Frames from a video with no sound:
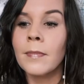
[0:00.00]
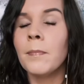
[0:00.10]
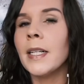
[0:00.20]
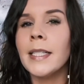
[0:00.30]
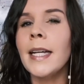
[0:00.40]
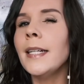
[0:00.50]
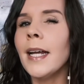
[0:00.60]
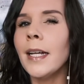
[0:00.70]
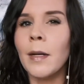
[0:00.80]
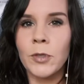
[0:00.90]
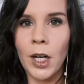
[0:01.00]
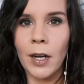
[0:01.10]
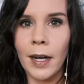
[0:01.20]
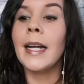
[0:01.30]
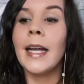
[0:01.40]
because he'd taken up
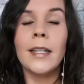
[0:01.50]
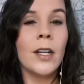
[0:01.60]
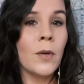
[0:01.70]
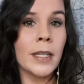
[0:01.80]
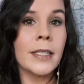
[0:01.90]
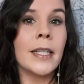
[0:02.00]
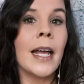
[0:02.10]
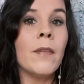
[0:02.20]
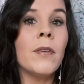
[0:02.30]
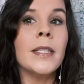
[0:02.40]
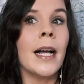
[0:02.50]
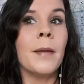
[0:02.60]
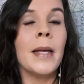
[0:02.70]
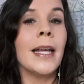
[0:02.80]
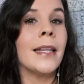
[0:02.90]
jogging and had noticed that every
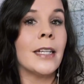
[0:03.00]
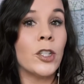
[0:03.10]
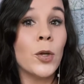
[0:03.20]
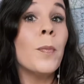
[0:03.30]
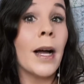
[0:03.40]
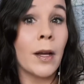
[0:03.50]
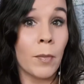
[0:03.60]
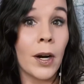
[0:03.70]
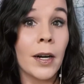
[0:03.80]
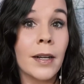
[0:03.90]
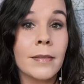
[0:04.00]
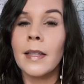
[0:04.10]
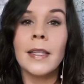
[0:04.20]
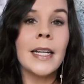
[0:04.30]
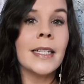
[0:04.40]
time he hit the 2-mile mark,
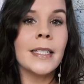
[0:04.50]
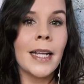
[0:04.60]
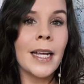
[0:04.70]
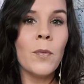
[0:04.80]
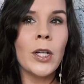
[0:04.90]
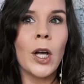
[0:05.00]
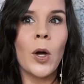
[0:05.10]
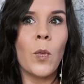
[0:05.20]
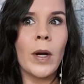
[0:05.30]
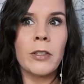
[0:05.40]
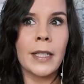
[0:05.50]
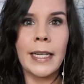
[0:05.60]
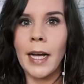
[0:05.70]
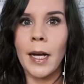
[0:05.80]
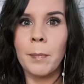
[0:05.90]
that his knee would go weirdly
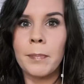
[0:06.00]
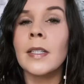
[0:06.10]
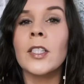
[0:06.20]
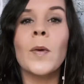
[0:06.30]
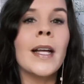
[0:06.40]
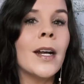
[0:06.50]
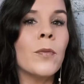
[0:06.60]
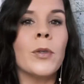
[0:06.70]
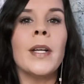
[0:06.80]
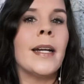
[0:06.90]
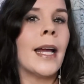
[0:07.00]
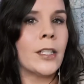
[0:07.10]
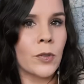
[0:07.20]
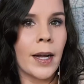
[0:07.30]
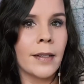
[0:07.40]
numb. So he got a routine
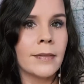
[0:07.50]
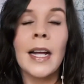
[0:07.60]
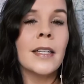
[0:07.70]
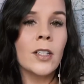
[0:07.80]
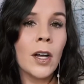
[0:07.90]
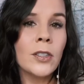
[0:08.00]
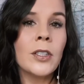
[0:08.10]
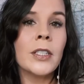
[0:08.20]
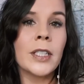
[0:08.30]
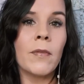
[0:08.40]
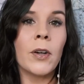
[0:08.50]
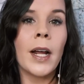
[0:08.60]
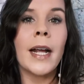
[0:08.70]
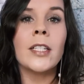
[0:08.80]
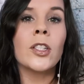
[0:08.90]
x-ray, and the doctor discovered
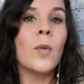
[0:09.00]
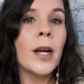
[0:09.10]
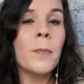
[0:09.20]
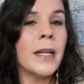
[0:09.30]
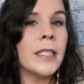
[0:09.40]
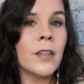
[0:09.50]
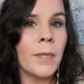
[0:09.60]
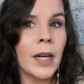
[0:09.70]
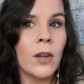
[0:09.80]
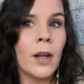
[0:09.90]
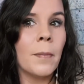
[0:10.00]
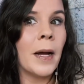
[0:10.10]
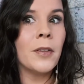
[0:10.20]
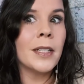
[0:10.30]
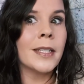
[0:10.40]
a square piece of metal
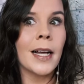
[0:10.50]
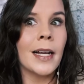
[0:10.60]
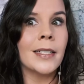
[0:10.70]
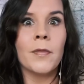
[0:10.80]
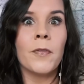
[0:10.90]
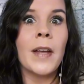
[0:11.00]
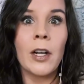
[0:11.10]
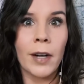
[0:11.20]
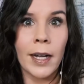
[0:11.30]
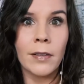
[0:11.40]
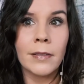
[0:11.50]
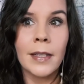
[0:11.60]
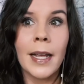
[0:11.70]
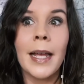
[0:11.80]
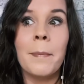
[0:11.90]
about the size of a fingernail
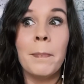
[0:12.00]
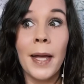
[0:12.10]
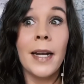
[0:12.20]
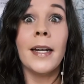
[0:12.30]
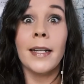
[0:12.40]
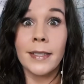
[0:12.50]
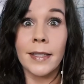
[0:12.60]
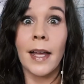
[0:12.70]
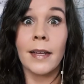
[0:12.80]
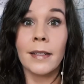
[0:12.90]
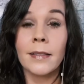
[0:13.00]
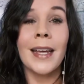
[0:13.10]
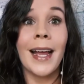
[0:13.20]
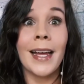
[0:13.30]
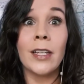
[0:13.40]
embedded in his leg. It
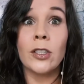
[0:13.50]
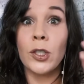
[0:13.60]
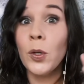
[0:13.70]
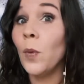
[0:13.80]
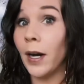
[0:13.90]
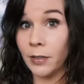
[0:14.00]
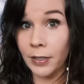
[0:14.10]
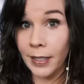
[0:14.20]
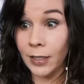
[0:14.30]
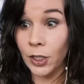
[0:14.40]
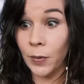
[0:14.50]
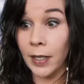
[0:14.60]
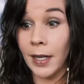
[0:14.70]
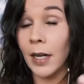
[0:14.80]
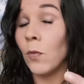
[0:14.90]
had 2 wires attached to it,
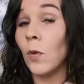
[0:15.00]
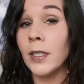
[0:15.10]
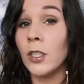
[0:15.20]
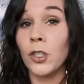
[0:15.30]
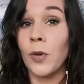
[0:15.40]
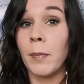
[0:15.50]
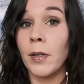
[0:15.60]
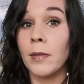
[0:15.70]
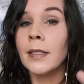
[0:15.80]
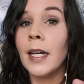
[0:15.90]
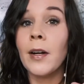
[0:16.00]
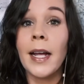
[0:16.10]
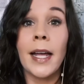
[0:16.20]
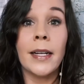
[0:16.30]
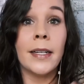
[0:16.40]
and it wasn't shrapnel. Terry
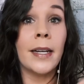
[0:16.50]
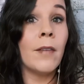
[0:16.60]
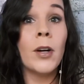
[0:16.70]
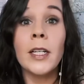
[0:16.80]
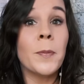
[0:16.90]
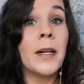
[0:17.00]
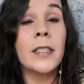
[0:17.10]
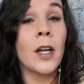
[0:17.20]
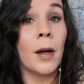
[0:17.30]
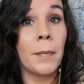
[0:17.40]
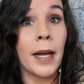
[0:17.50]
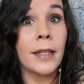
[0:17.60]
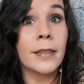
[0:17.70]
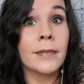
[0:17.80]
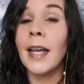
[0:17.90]
had never experienced
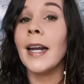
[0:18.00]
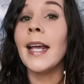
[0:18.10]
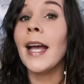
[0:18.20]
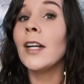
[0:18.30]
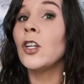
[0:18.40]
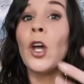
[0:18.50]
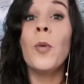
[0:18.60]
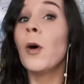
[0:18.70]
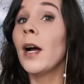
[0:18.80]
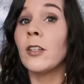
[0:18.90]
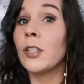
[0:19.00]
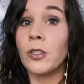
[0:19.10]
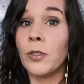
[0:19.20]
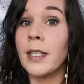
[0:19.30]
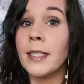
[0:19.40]
combat, and he had no prior
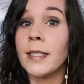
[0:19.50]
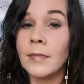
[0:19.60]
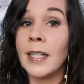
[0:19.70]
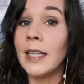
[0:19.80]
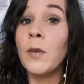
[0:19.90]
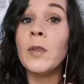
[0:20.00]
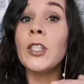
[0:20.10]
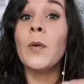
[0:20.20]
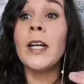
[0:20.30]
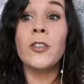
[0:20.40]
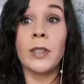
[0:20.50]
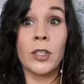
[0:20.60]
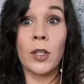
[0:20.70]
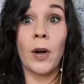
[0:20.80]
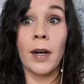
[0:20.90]
surgeries, and there was no entrance
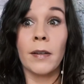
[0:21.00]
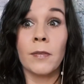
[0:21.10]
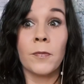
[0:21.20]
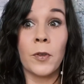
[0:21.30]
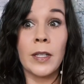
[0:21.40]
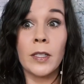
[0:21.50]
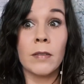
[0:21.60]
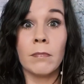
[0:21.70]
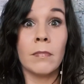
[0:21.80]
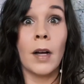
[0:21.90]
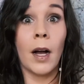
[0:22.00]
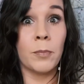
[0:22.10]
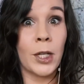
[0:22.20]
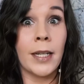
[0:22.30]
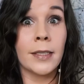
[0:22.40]
scar for this
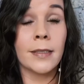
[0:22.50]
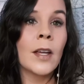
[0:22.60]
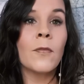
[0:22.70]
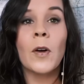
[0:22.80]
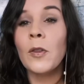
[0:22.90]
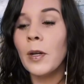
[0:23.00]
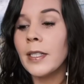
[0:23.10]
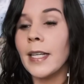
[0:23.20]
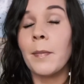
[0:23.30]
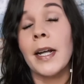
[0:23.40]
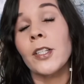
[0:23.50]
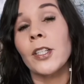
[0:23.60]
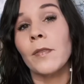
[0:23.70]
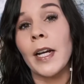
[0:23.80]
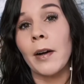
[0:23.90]
object. Further examination
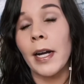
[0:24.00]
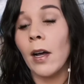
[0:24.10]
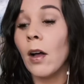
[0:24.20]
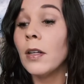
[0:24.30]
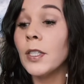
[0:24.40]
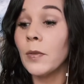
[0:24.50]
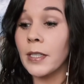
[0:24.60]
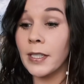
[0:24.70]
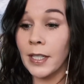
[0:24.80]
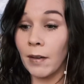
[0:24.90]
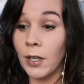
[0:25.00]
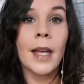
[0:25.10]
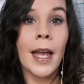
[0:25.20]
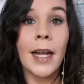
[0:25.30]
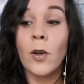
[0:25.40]
of Terry also discovered
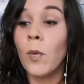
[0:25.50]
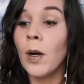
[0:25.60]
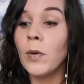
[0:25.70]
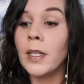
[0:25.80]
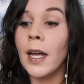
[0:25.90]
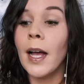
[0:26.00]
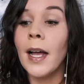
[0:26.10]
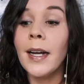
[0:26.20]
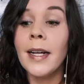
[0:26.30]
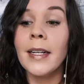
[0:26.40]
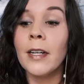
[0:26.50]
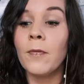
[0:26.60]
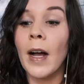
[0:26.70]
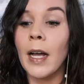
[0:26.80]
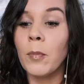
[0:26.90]
a, quote,
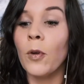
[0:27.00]
unidentifiable